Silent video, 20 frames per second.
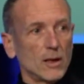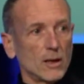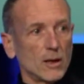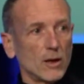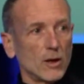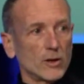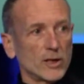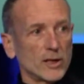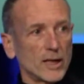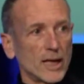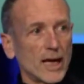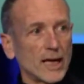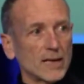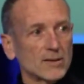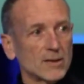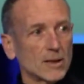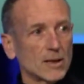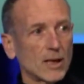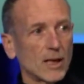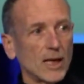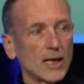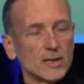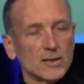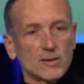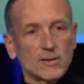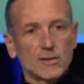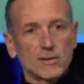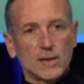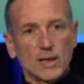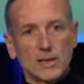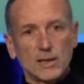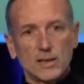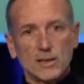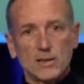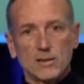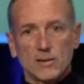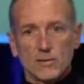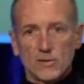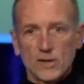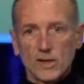on an asset class that
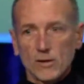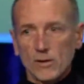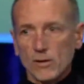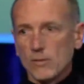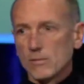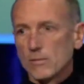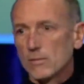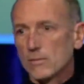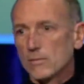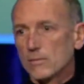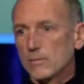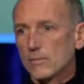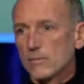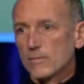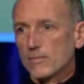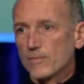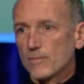is 0.